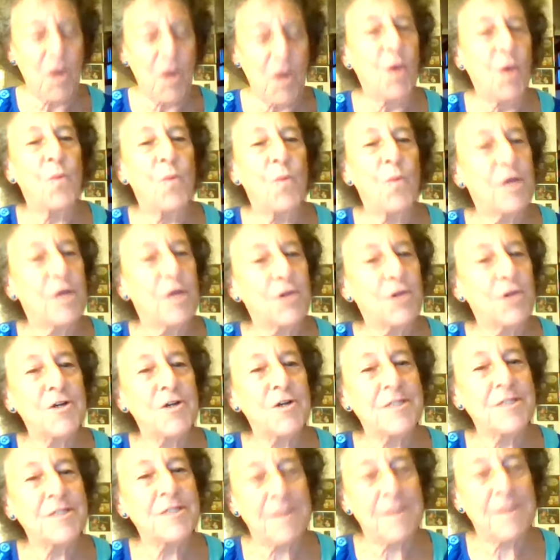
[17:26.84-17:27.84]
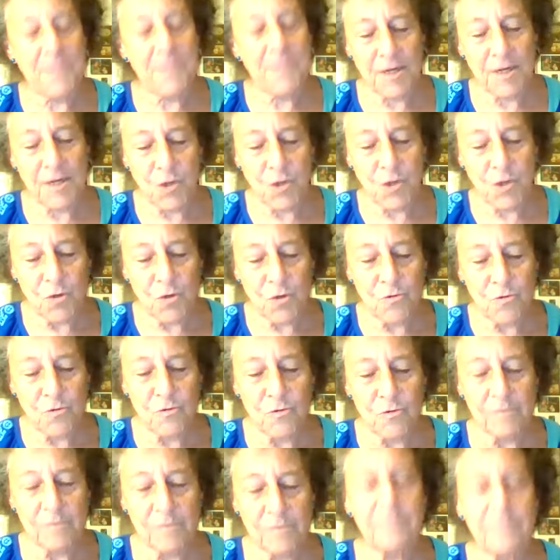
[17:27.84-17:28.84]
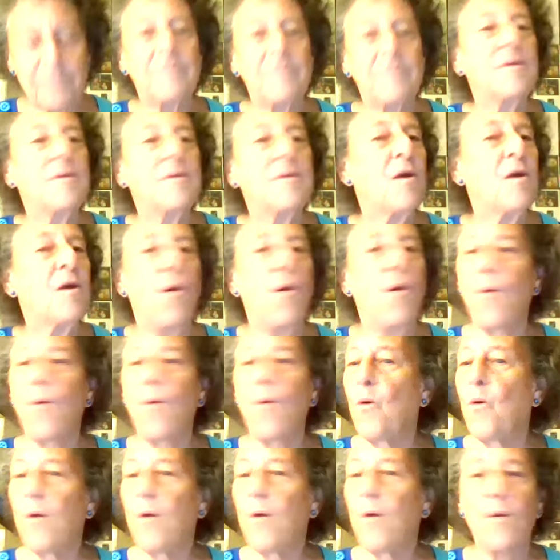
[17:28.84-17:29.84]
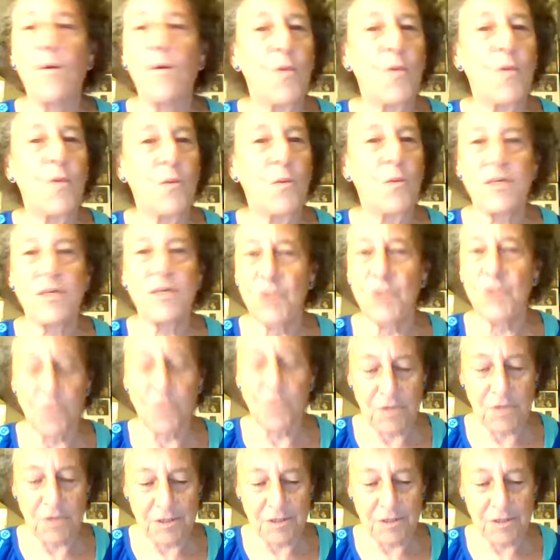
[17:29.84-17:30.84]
We learn something new, or we don't.